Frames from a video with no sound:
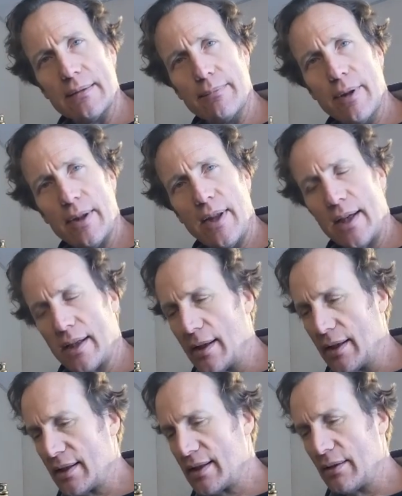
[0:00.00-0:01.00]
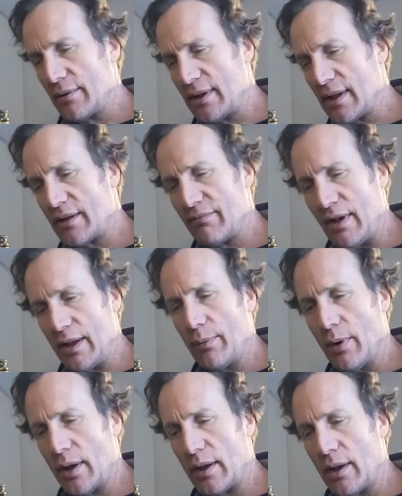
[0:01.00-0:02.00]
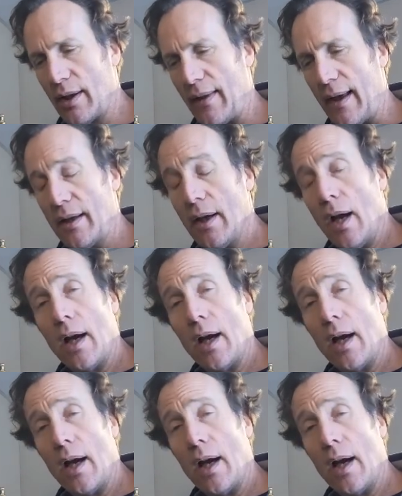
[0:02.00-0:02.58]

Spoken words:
them. They're kind of sealed. It doesn't really work like that.